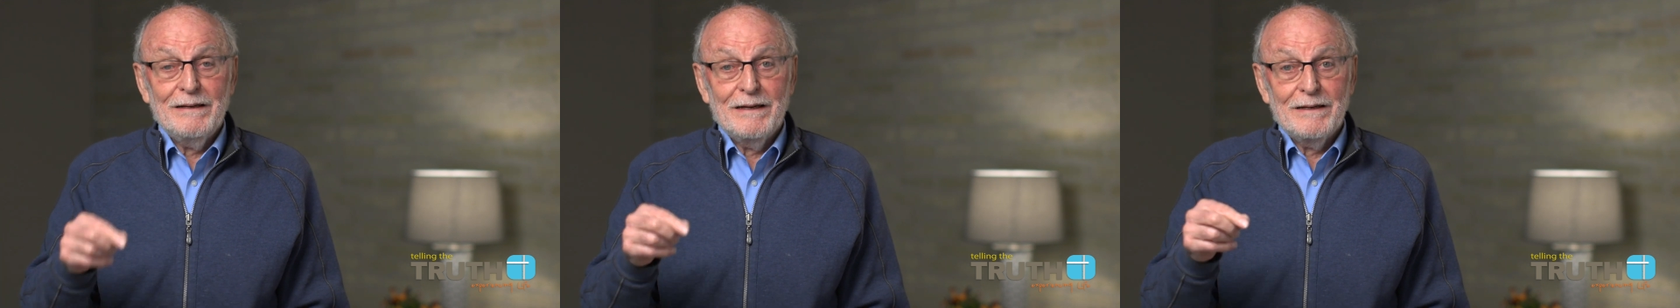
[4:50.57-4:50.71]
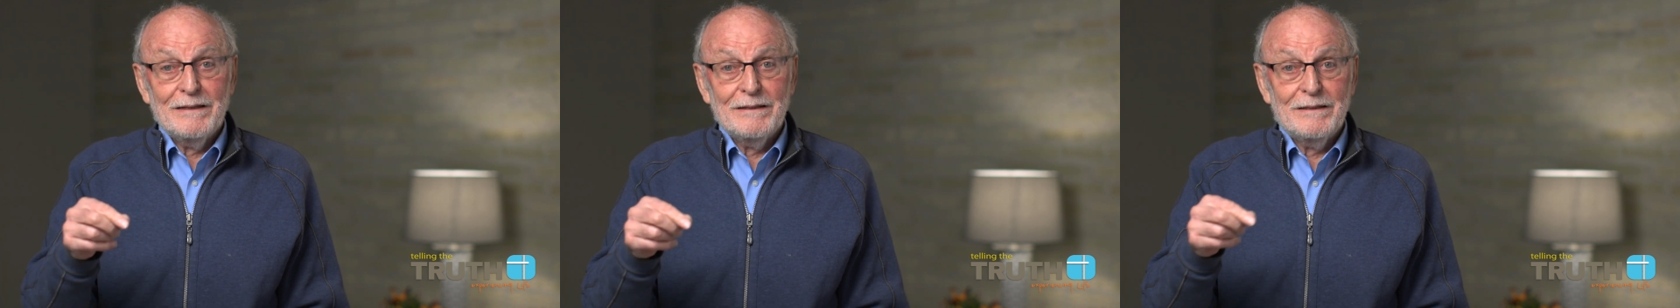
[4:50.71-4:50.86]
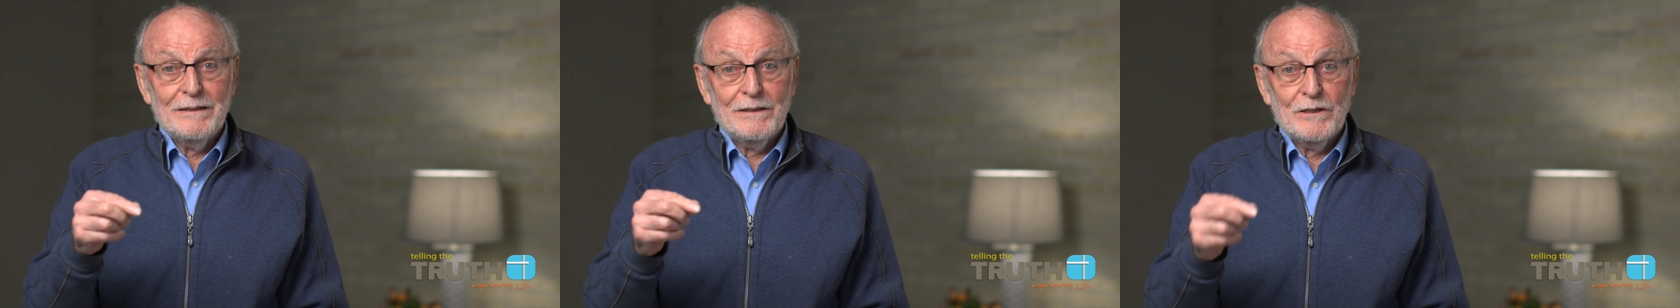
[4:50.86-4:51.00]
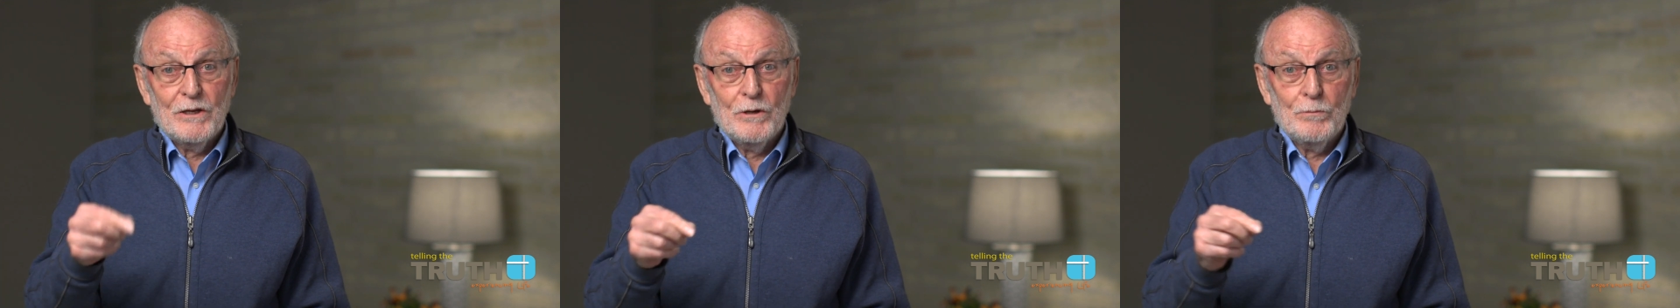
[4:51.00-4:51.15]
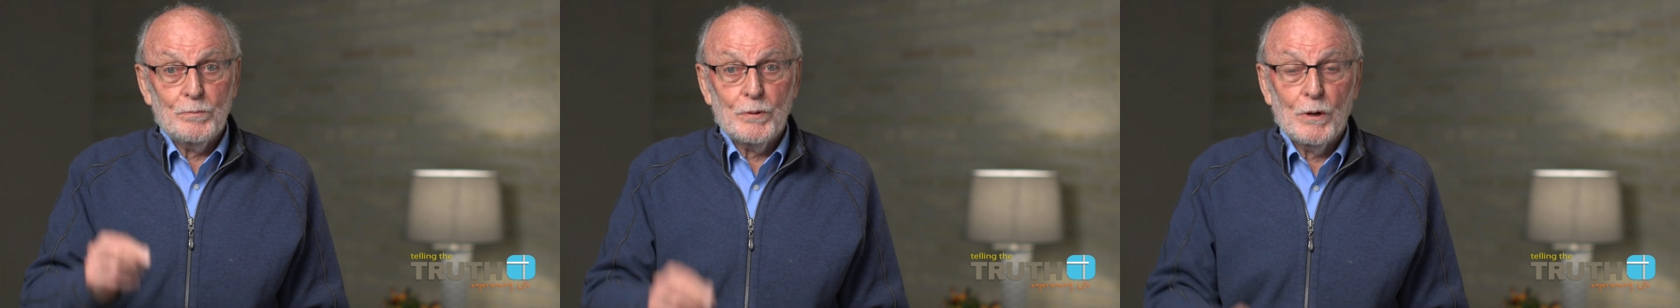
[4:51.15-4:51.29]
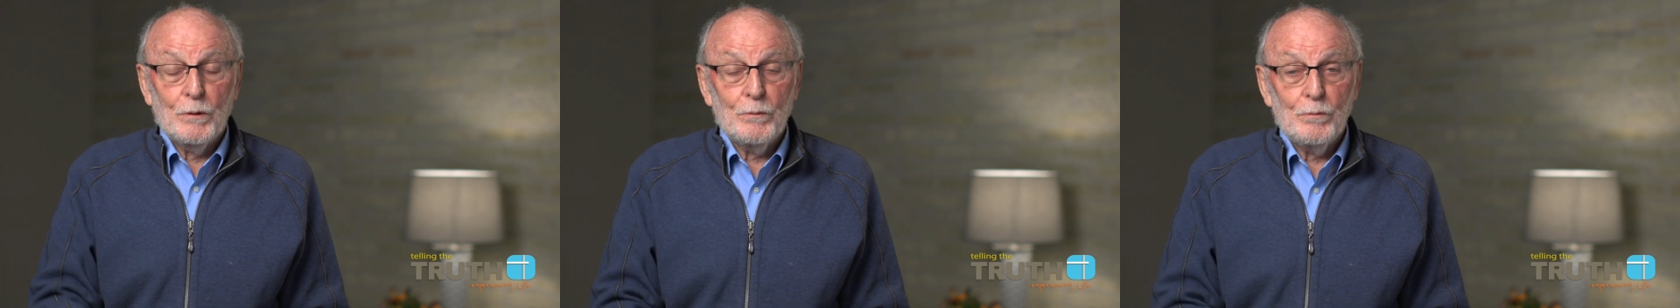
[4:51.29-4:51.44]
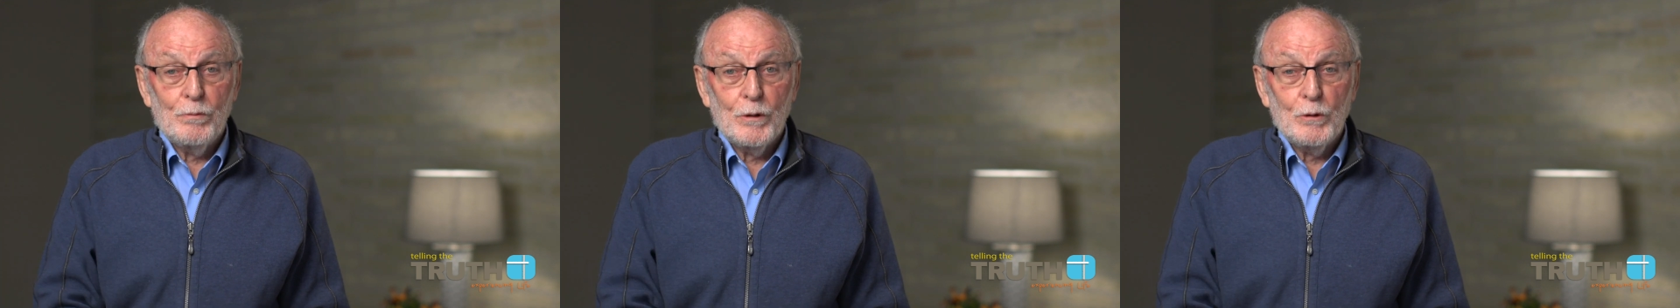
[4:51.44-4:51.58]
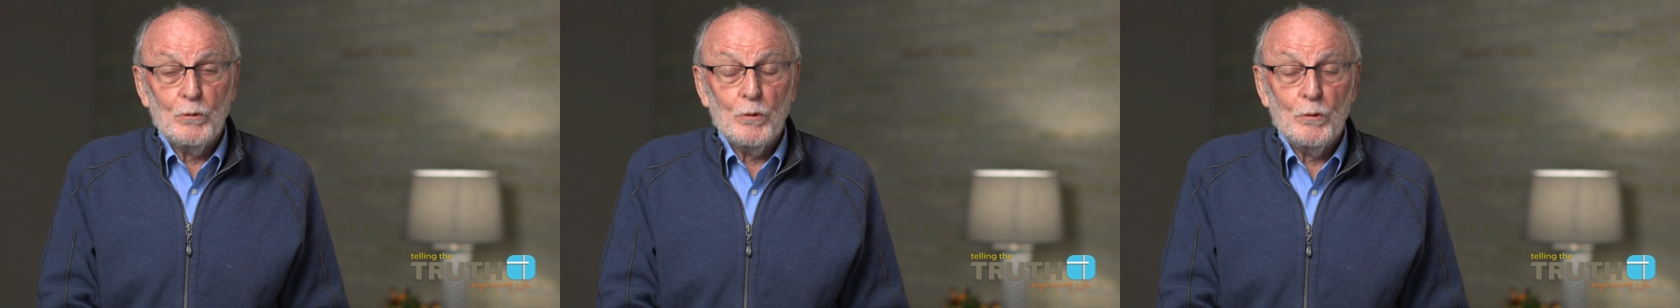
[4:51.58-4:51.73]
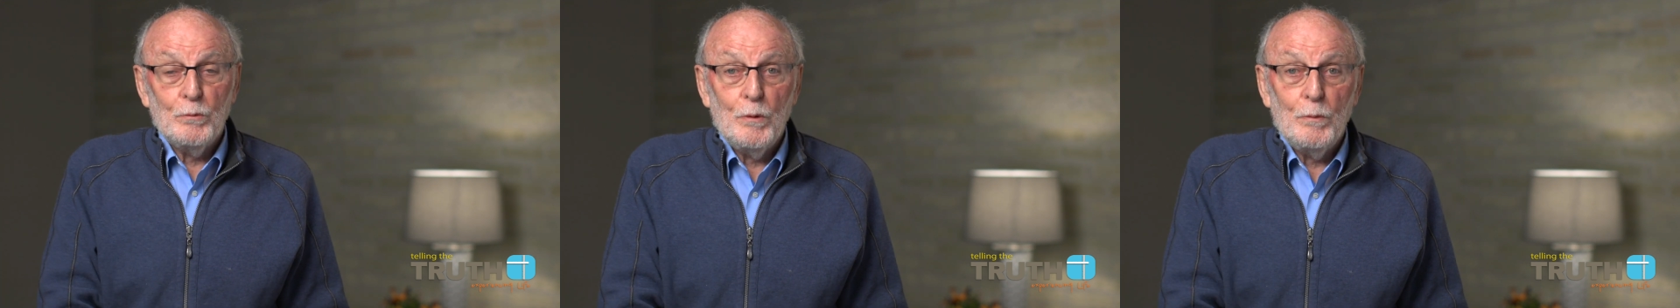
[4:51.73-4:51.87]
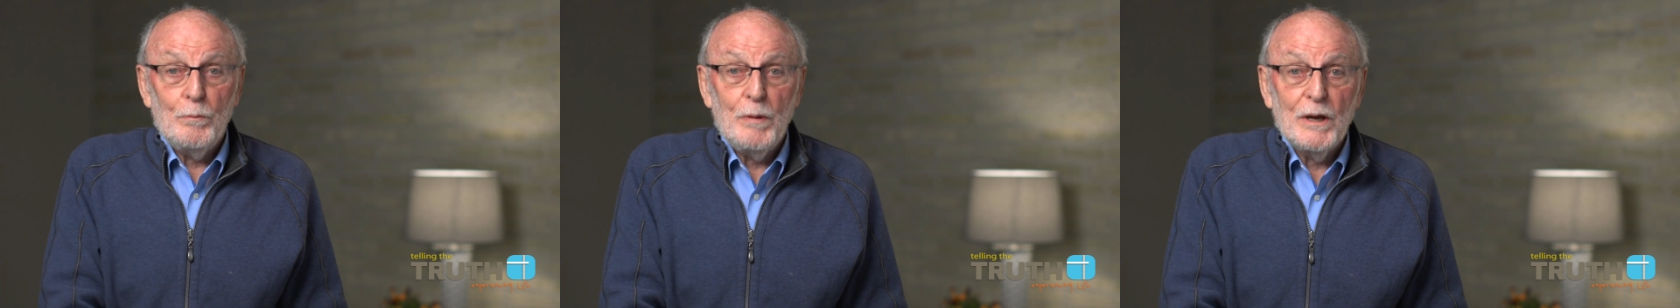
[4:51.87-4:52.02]
I think it probably
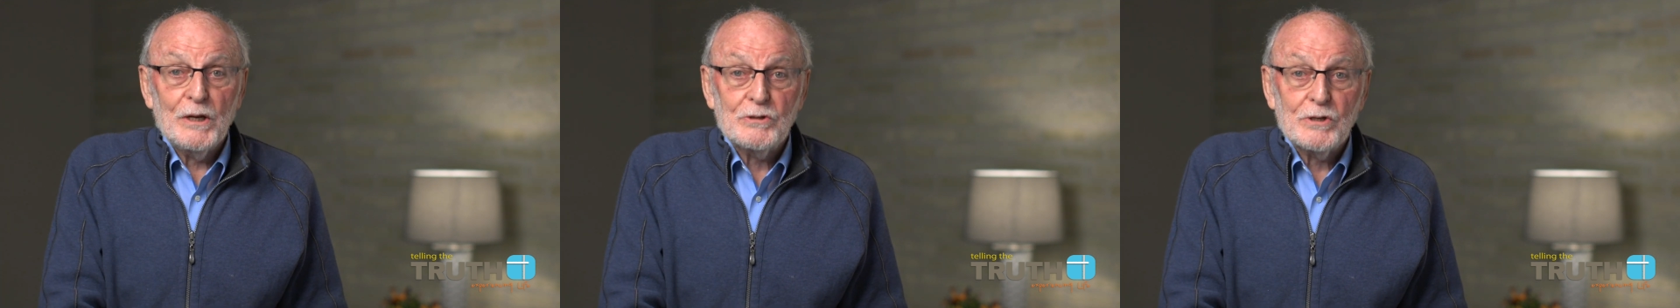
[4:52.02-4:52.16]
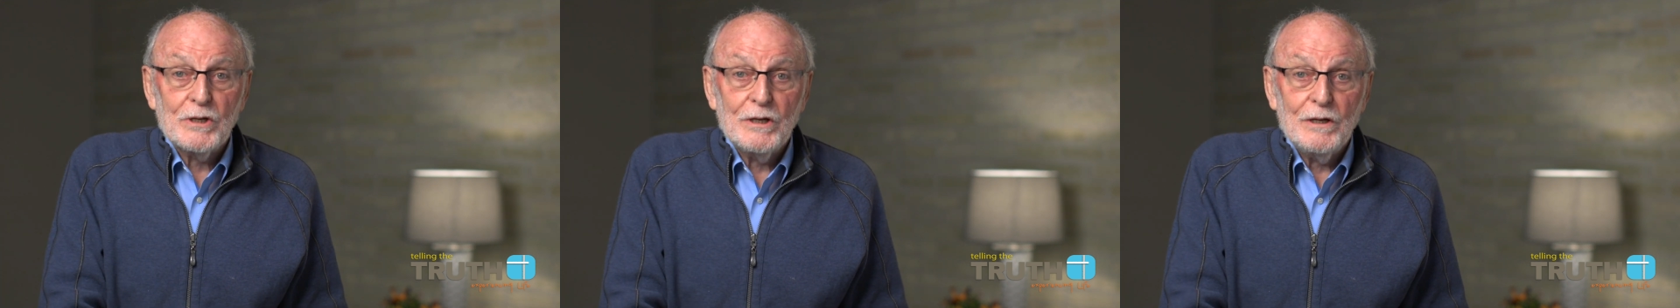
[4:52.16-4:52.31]
would be better